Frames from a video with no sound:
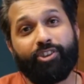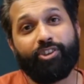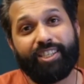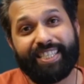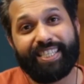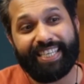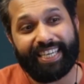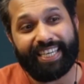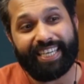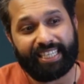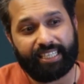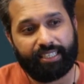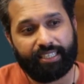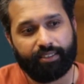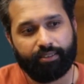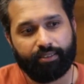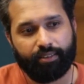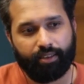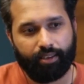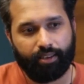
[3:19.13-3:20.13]
6.
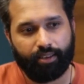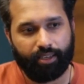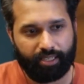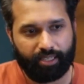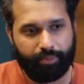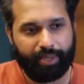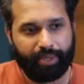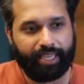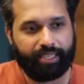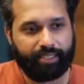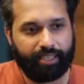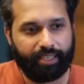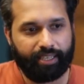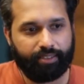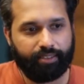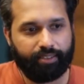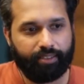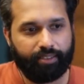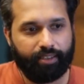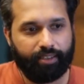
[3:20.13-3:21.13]
Is that making sense?